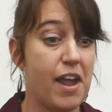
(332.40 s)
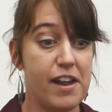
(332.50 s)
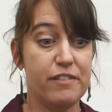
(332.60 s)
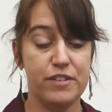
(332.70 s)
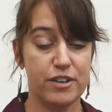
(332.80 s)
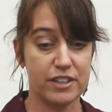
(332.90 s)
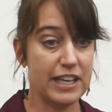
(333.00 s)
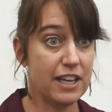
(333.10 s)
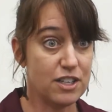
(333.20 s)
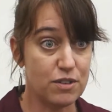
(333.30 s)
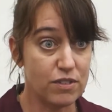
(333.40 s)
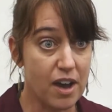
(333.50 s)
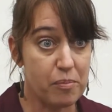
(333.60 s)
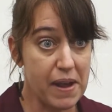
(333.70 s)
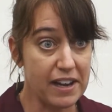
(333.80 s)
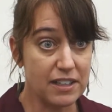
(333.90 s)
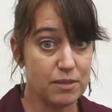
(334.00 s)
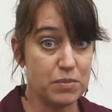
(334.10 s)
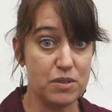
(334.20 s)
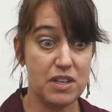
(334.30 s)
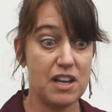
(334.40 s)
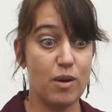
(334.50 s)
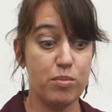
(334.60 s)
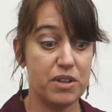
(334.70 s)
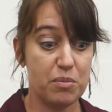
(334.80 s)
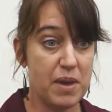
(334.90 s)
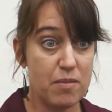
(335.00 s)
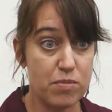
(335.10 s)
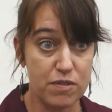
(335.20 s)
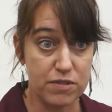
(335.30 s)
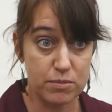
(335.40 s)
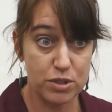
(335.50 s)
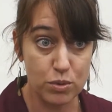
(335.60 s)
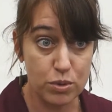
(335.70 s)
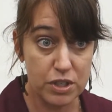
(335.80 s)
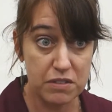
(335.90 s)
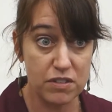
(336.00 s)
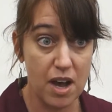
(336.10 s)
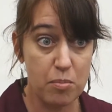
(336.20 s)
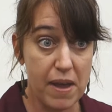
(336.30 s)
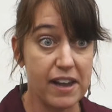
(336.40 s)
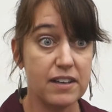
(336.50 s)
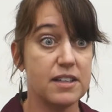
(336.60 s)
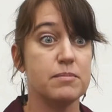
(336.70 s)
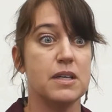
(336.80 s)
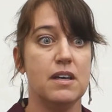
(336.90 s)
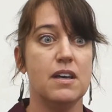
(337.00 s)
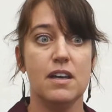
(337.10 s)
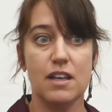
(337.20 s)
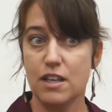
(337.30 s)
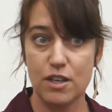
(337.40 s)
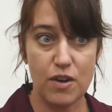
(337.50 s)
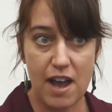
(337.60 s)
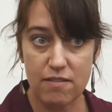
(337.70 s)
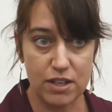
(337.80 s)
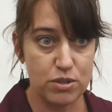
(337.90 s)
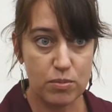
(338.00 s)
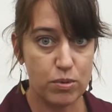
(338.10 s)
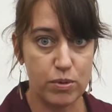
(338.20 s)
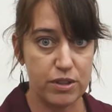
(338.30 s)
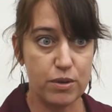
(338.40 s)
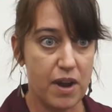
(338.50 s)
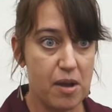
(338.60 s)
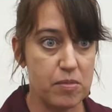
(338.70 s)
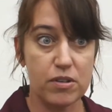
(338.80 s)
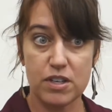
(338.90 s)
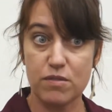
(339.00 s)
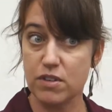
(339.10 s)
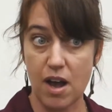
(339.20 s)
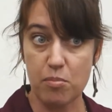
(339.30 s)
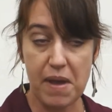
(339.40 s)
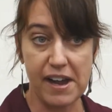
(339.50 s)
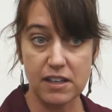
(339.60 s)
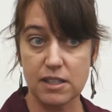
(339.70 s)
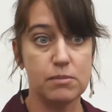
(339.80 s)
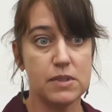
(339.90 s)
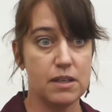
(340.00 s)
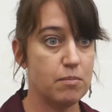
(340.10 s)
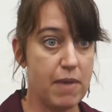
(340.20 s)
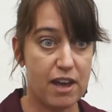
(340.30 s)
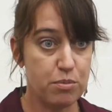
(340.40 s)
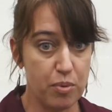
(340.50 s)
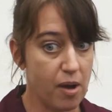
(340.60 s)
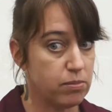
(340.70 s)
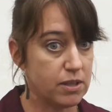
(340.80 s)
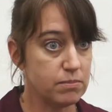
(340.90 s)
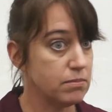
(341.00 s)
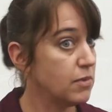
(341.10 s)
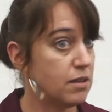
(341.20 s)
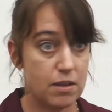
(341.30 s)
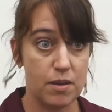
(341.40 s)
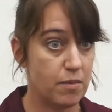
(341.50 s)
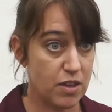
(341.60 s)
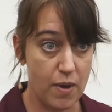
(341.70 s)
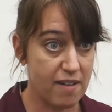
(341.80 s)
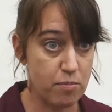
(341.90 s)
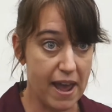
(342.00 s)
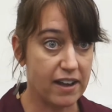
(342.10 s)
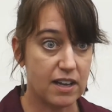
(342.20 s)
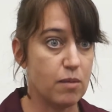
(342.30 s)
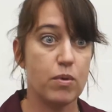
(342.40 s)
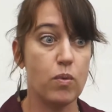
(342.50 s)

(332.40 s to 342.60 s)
If you're a kid, you've got backup. You need help with a paper from school, you've got backup. You're having trouble with grammar, you've got backup. Math problem, you have backup.